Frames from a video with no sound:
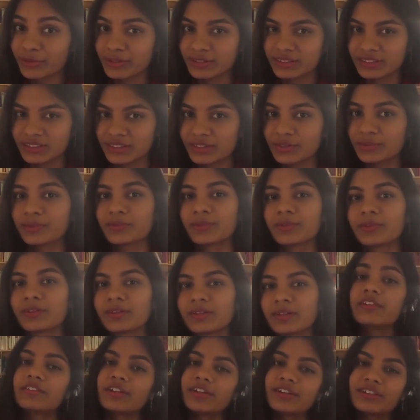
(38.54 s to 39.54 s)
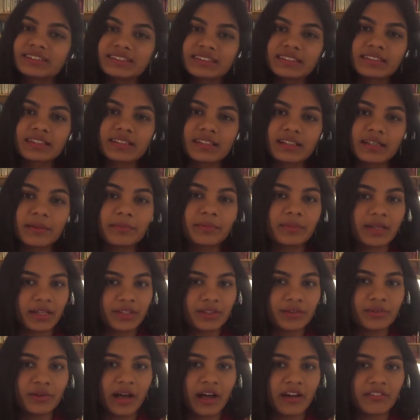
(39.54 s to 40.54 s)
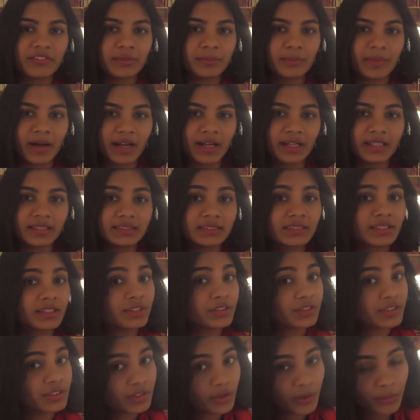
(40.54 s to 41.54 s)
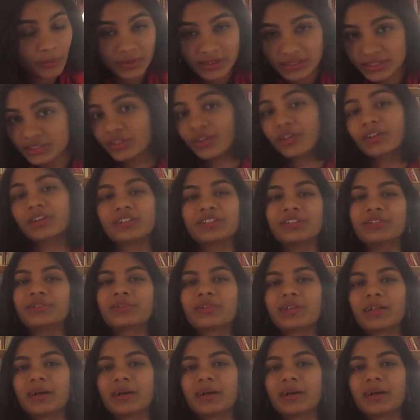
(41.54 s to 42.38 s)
towards you. If there isn't a club that you have in mind, you can always start a new